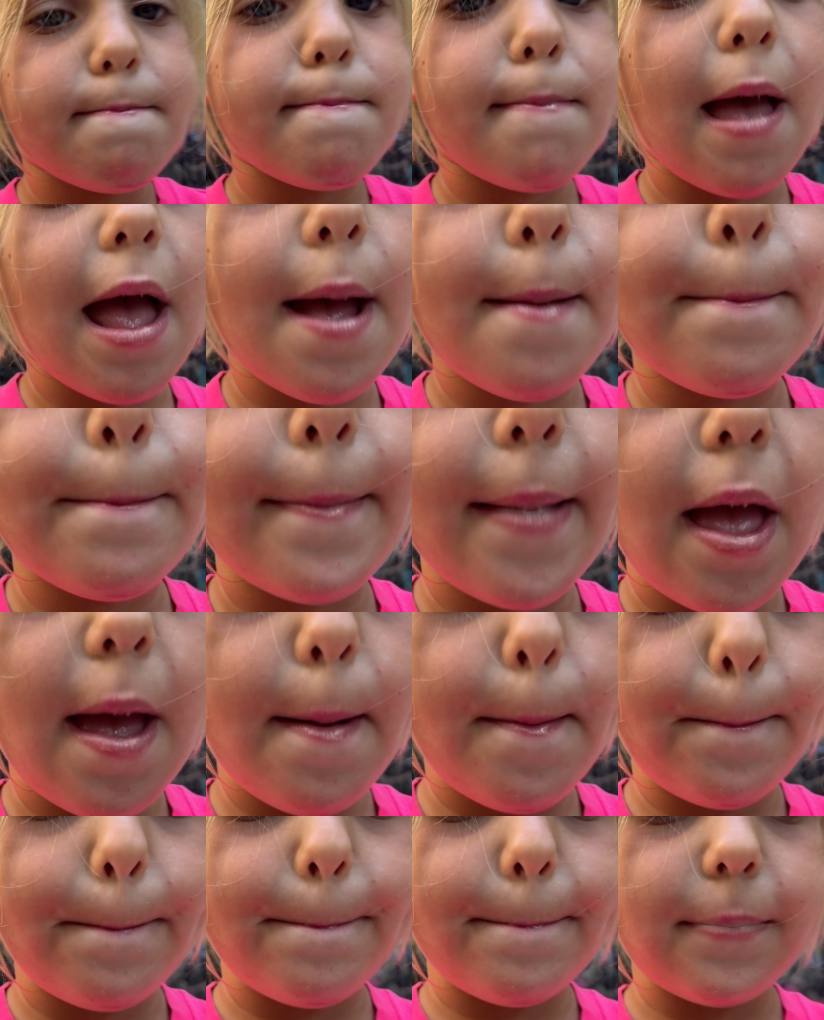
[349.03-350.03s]
So
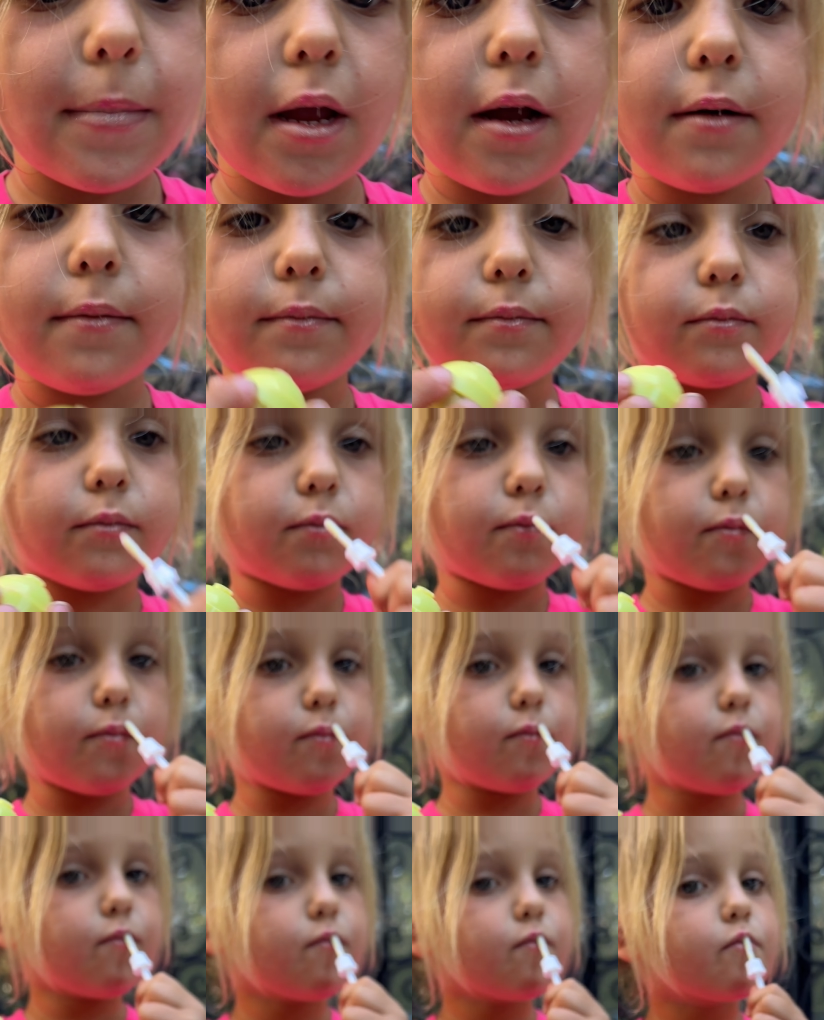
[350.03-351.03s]
sparkly. I love
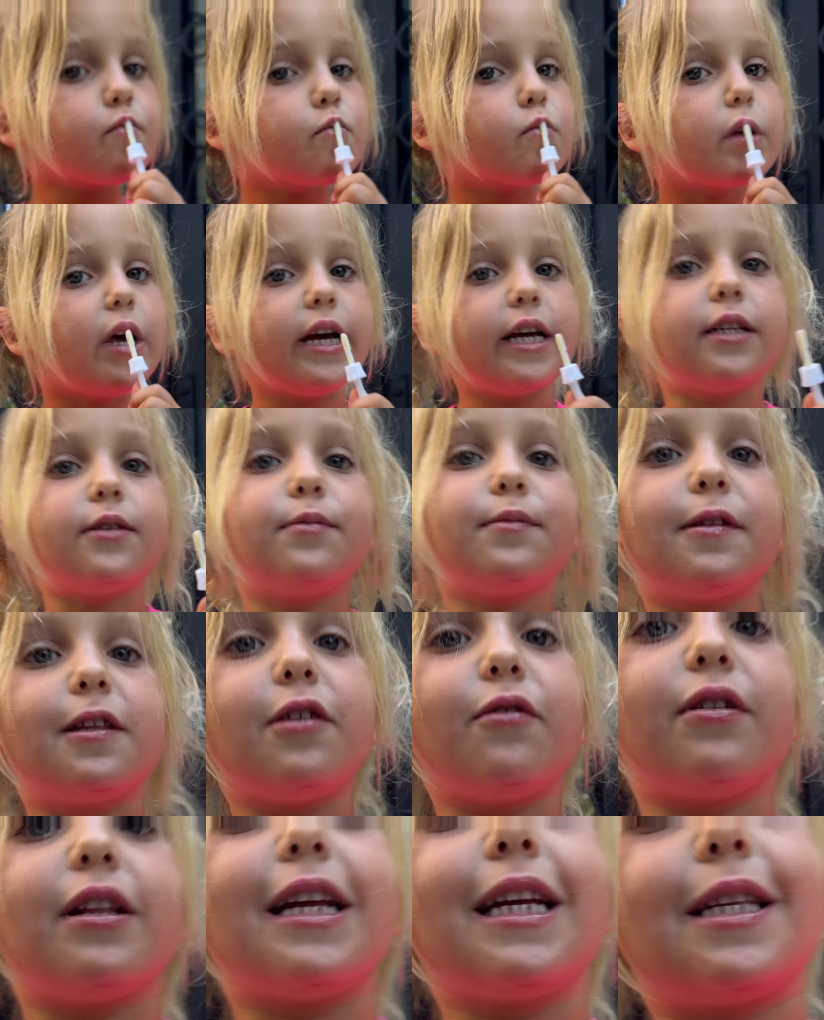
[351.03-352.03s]
it. It's
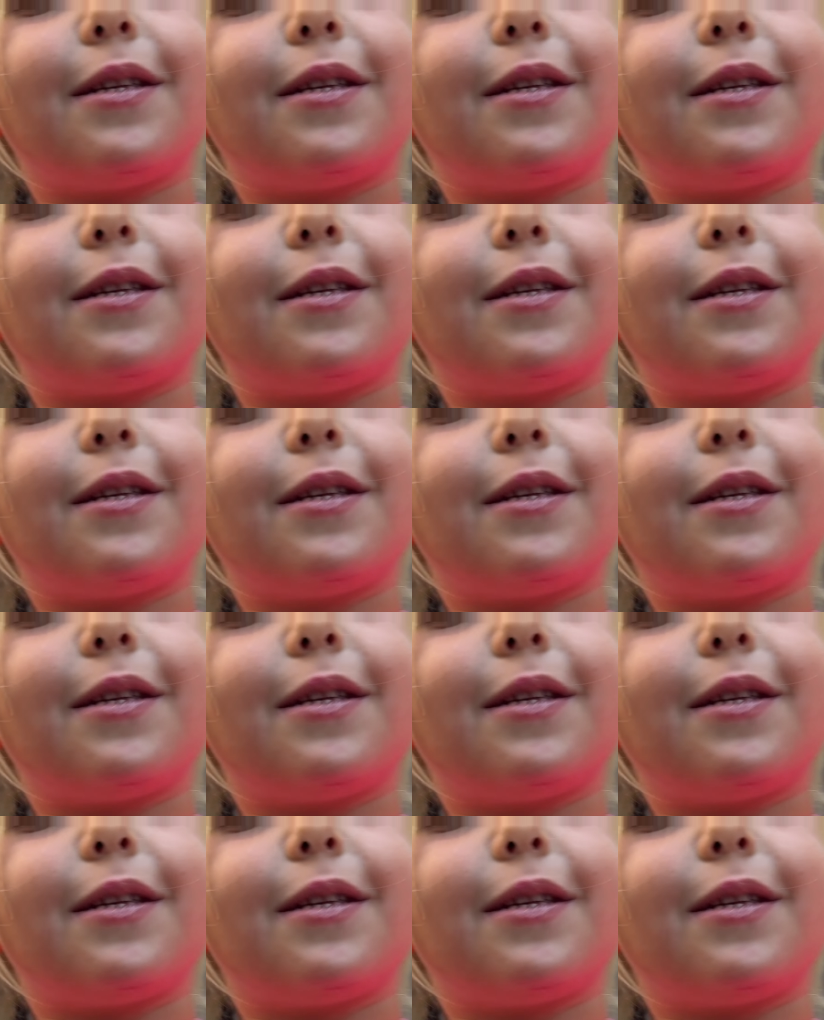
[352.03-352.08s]
doing a